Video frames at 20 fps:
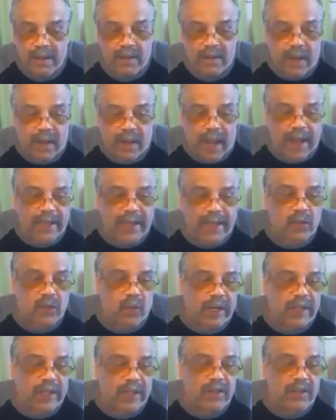So line
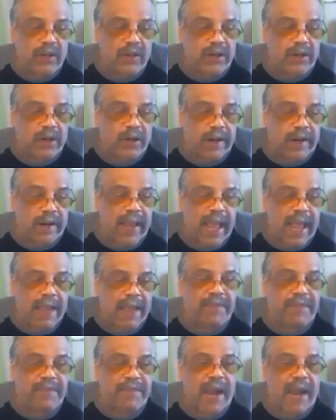22, you're gonna
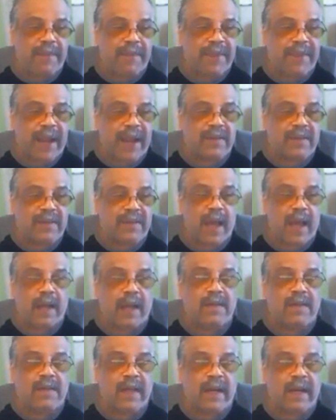have
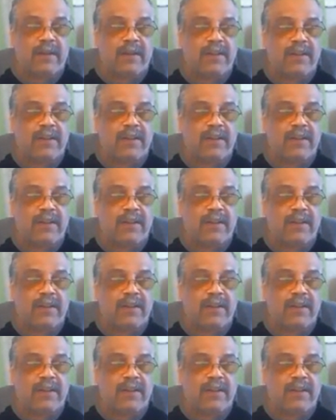$5,000 there